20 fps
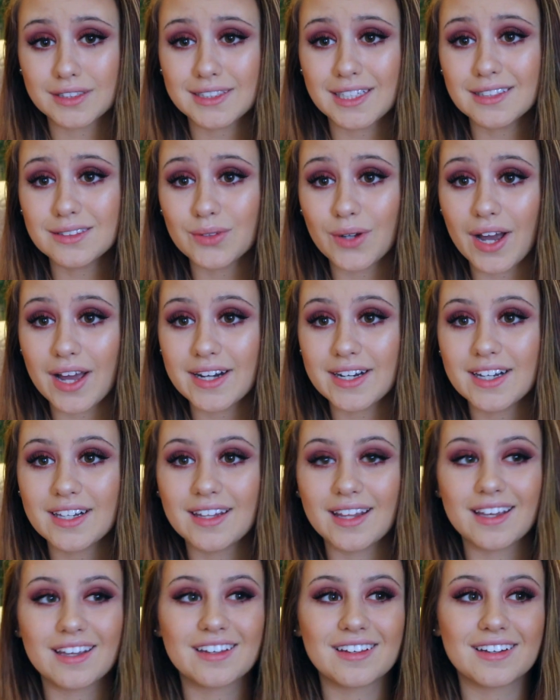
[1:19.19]
That's what I did,
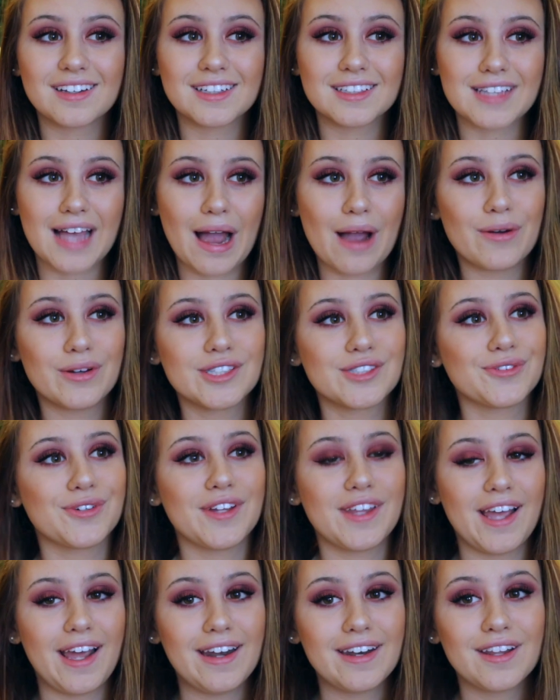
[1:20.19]
like, because I was
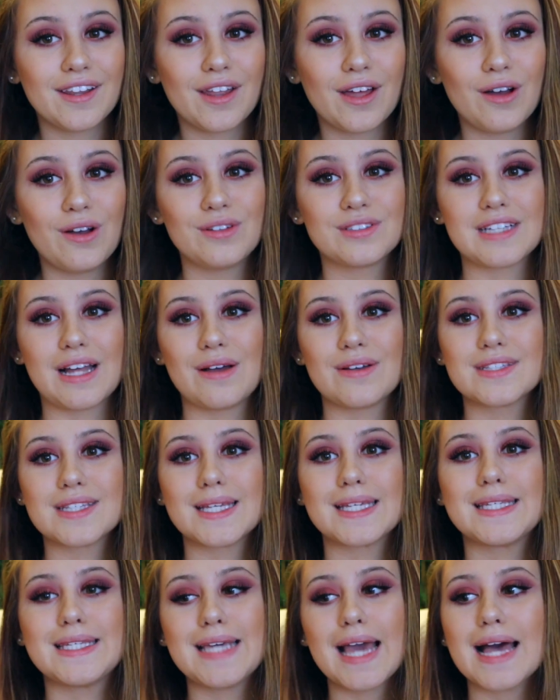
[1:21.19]
really into those, and I was
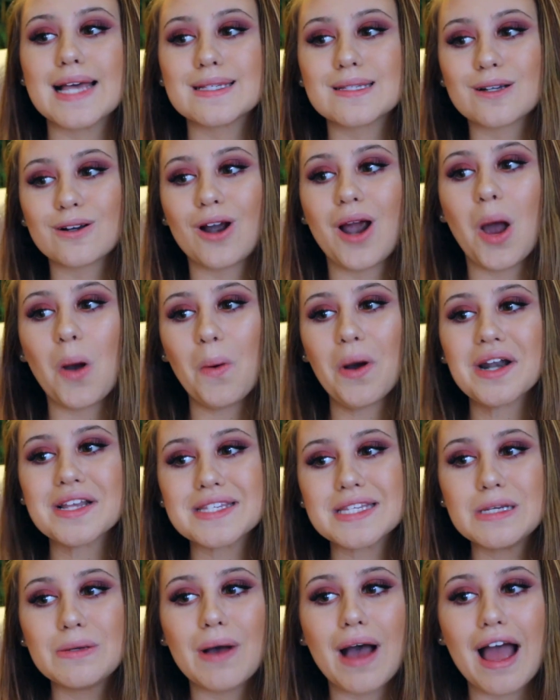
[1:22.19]
like, yes, girl, I want
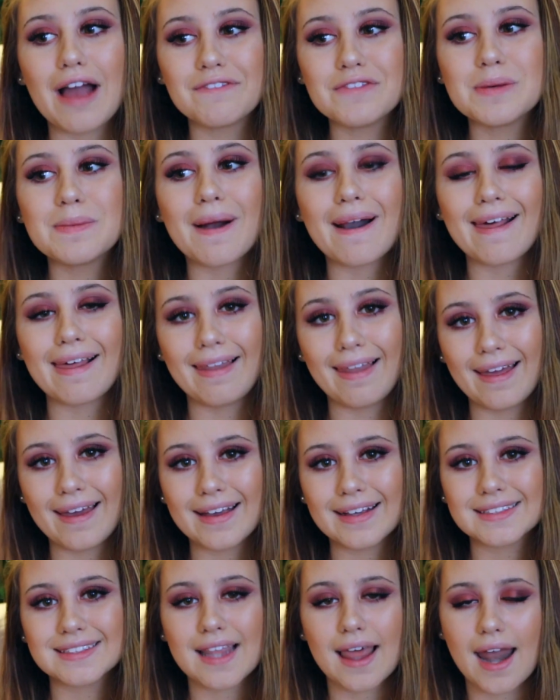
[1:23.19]
to see what everybody
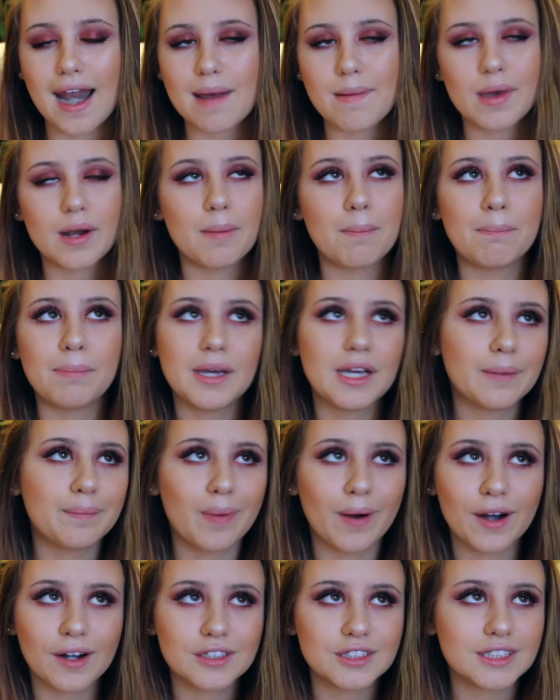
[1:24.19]
likes, and then I made a big
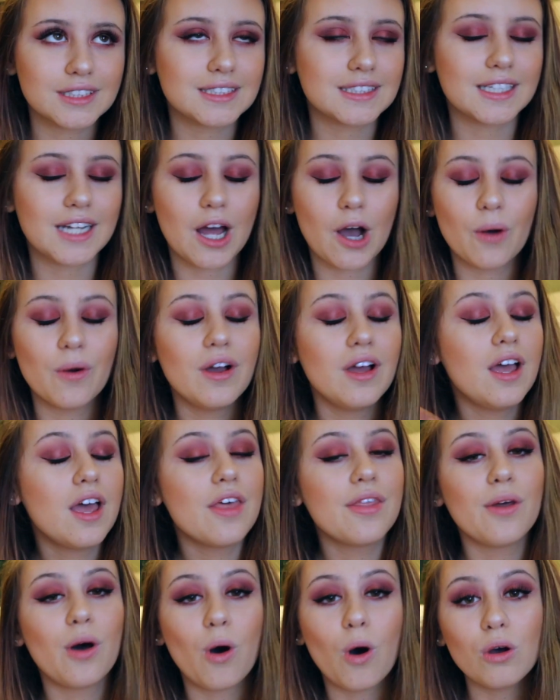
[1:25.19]
purchase, you know,
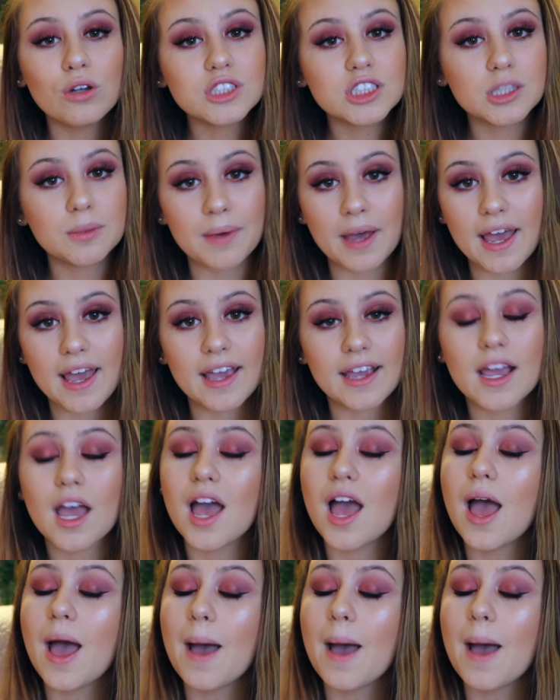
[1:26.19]
whole shebang.